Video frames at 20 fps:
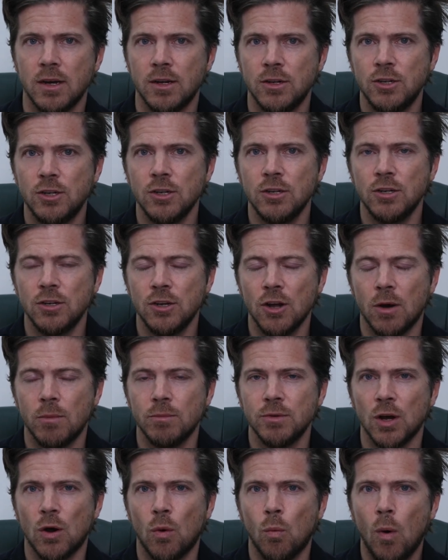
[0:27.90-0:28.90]
has just
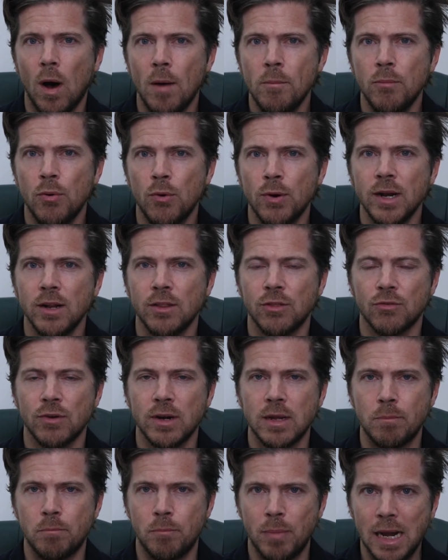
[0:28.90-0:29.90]
stopped a
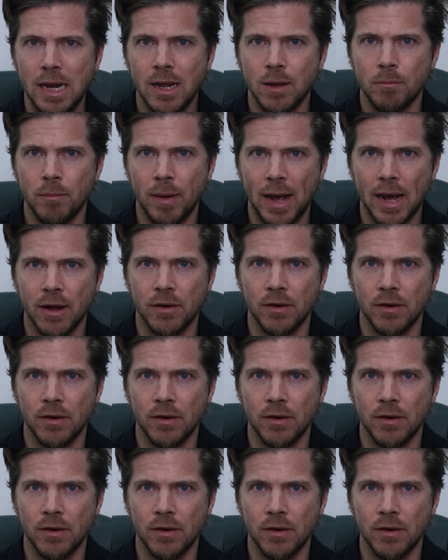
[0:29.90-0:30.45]
£1.3 billion